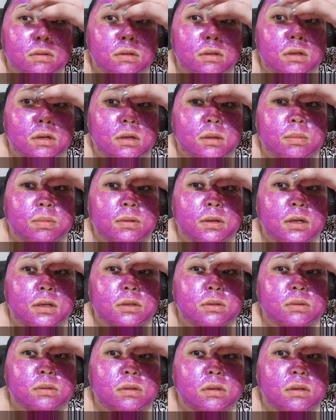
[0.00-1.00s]
Yeah, apply
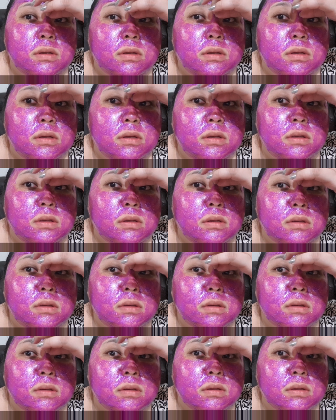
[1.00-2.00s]
too thin.
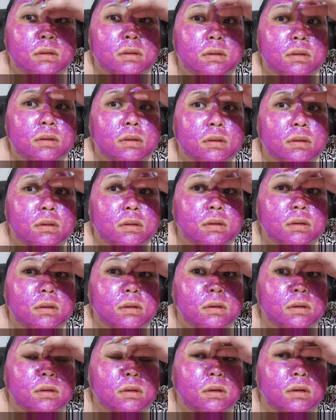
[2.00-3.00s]

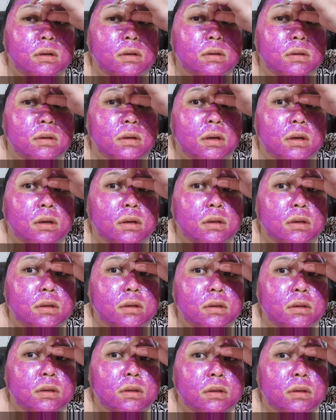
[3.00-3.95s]
Oh, I got it.